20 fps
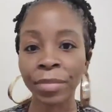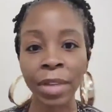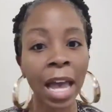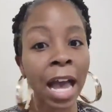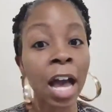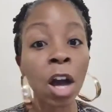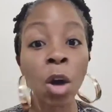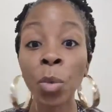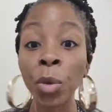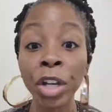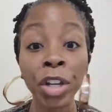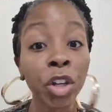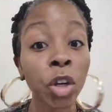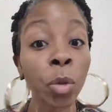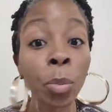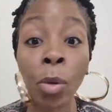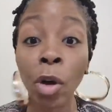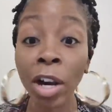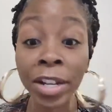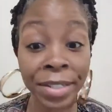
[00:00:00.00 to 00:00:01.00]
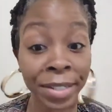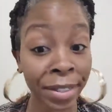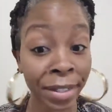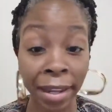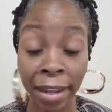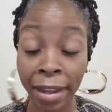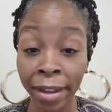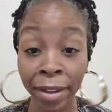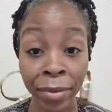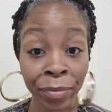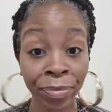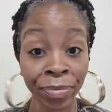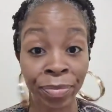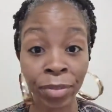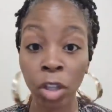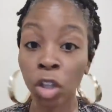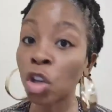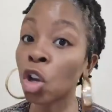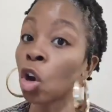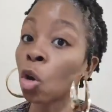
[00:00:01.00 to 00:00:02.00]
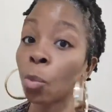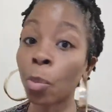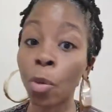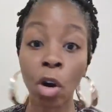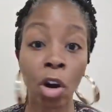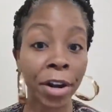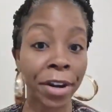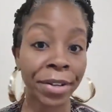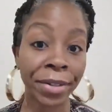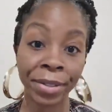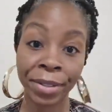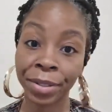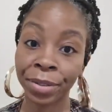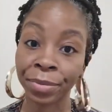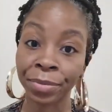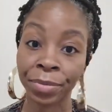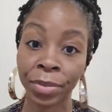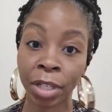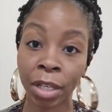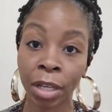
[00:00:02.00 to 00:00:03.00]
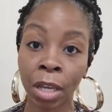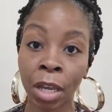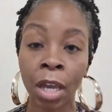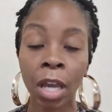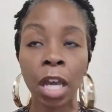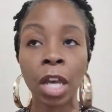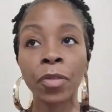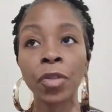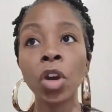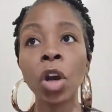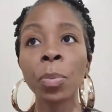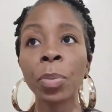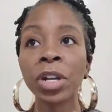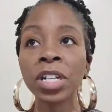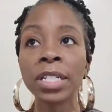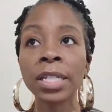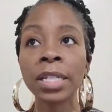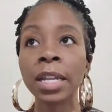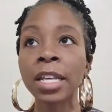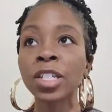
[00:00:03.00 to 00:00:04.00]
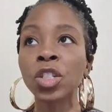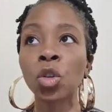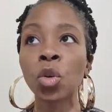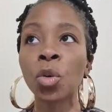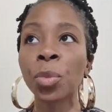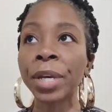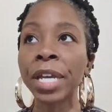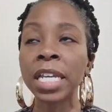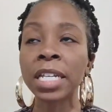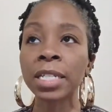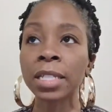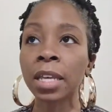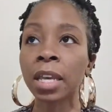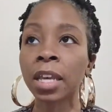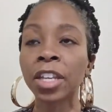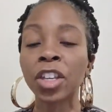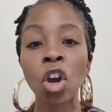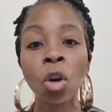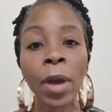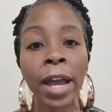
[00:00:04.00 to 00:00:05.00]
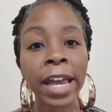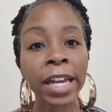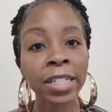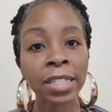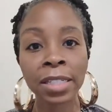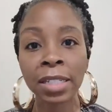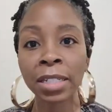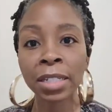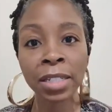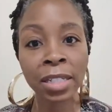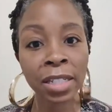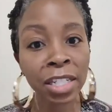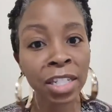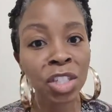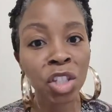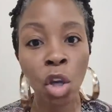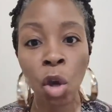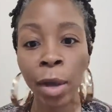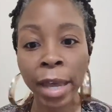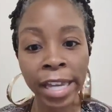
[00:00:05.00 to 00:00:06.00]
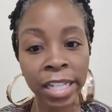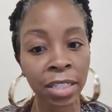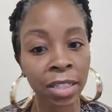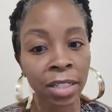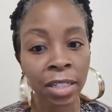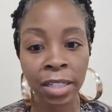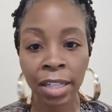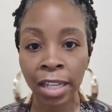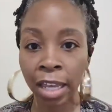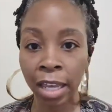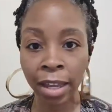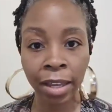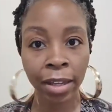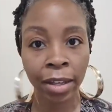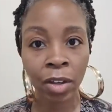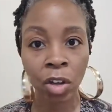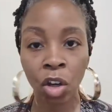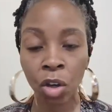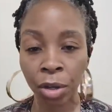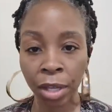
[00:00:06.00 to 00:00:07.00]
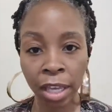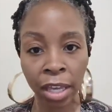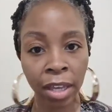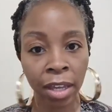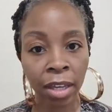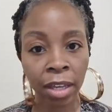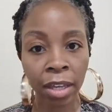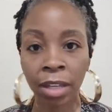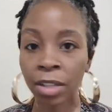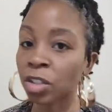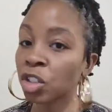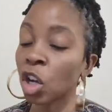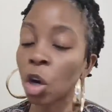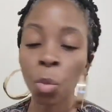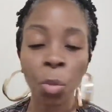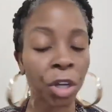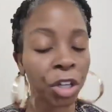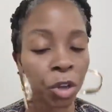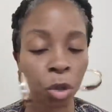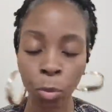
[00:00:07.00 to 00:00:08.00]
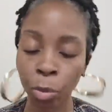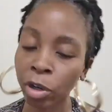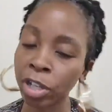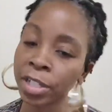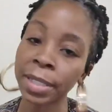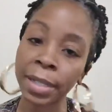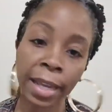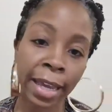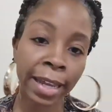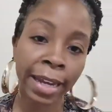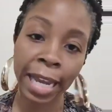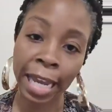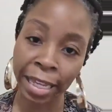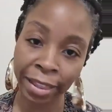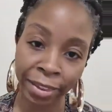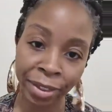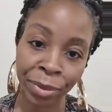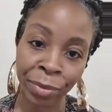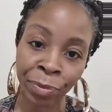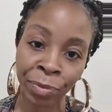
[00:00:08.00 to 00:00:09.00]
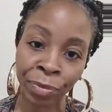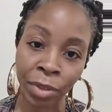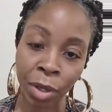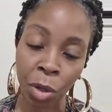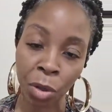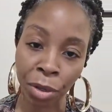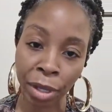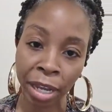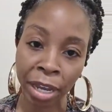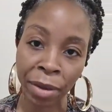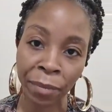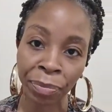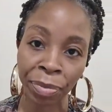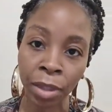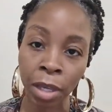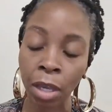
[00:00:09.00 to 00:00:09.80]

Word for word: I don't want no parts of that. No parts. If you're a person that's always saying, yo, ex did this, yo, ex did that, okay, don't want no parts of that neither. Okay.